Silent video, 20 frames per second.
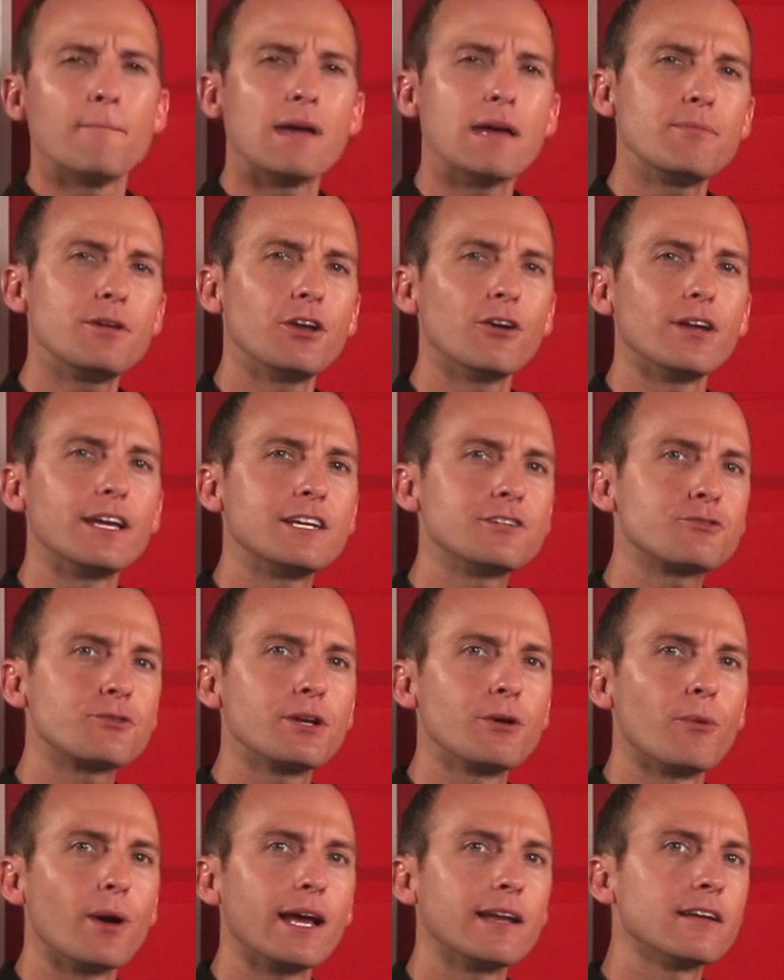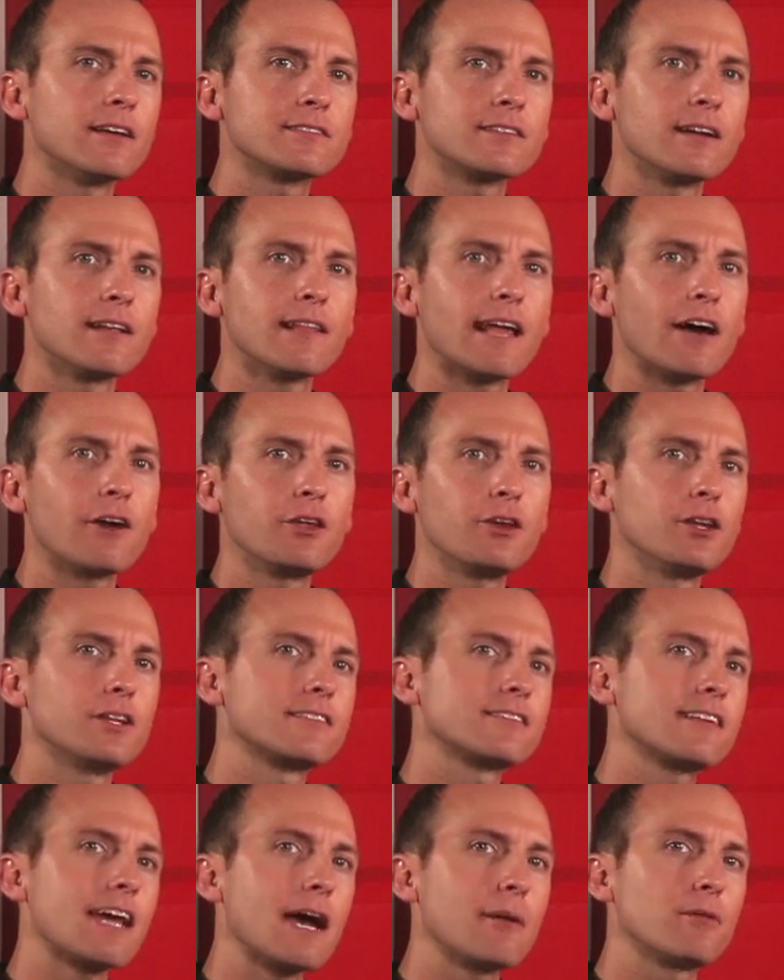maybe your entryway doesn't allow you to
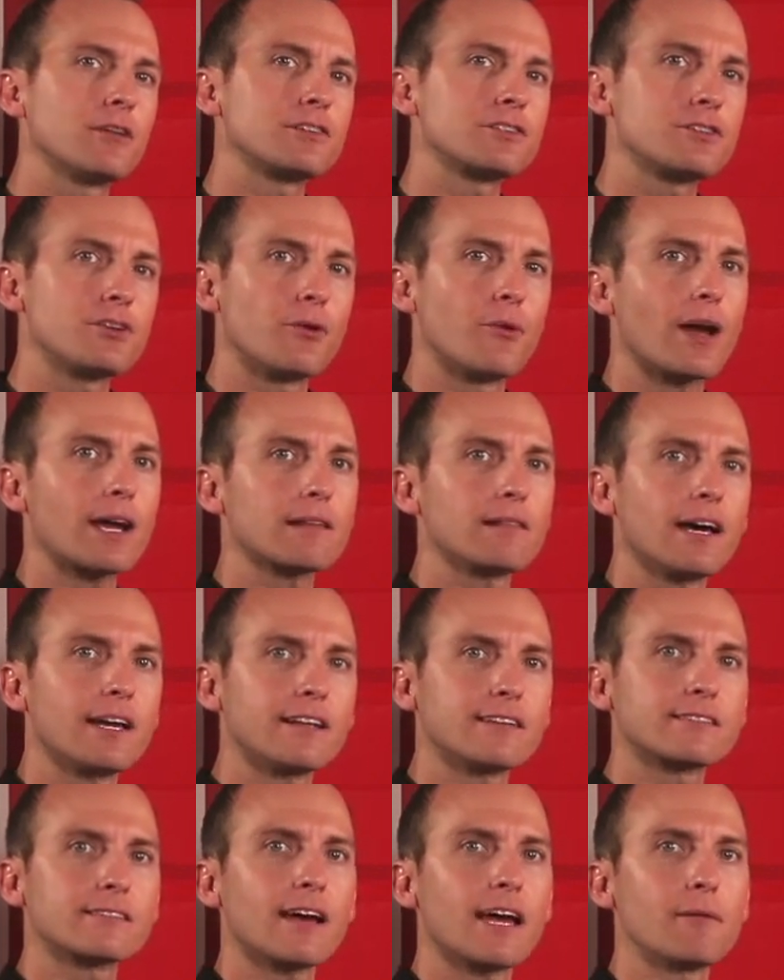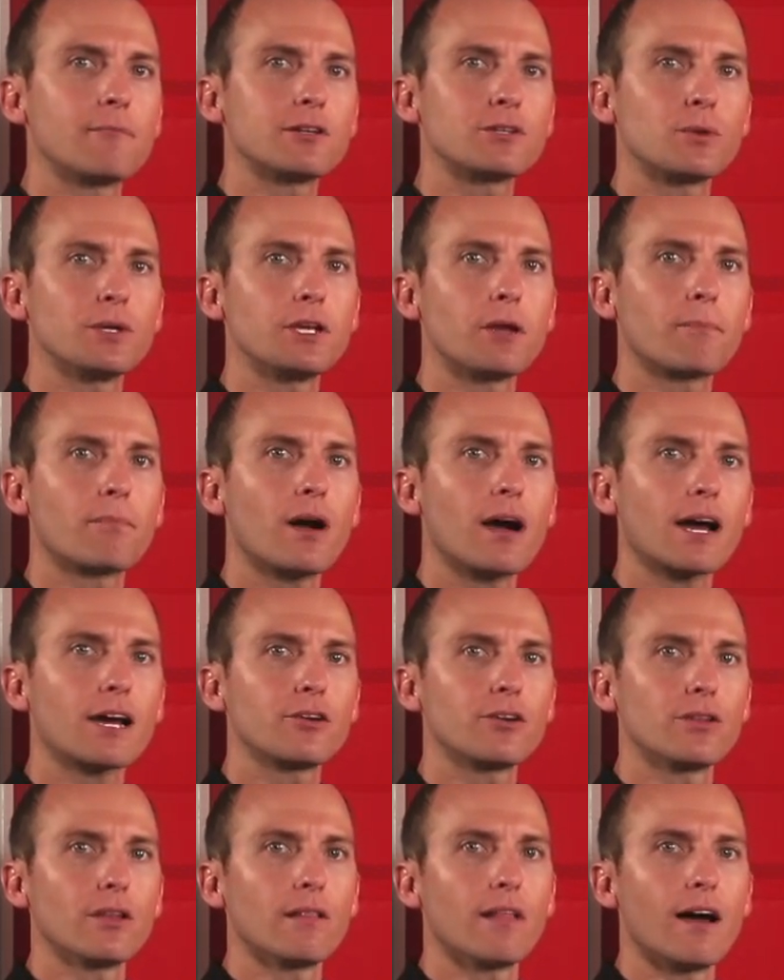establish a direct line of sight between your
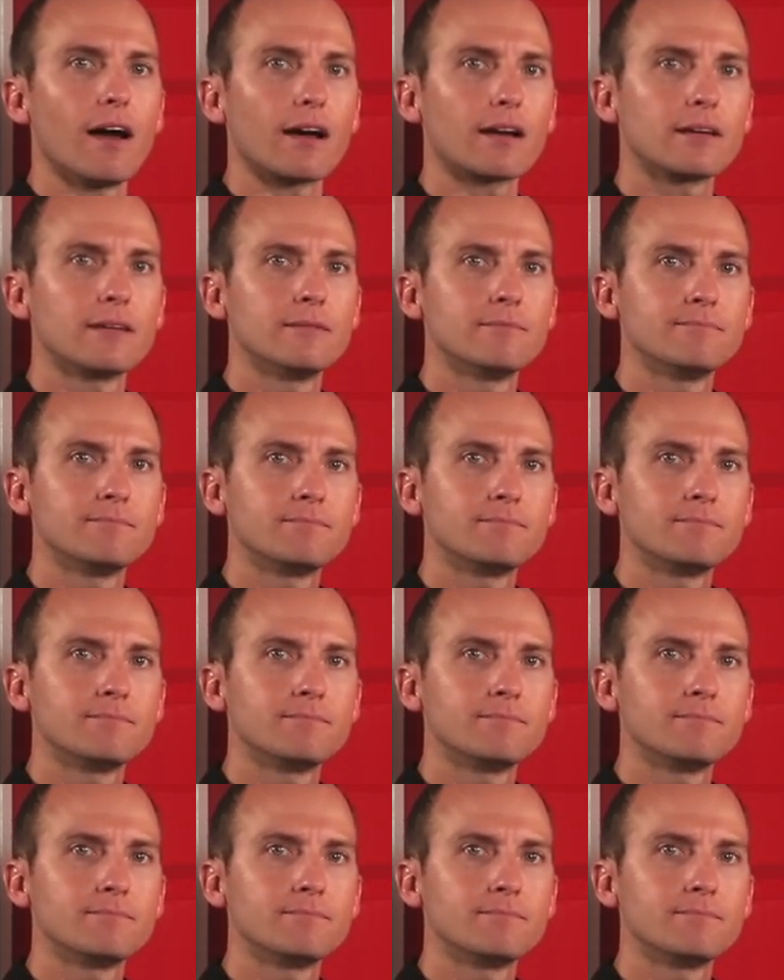pocket or the lock.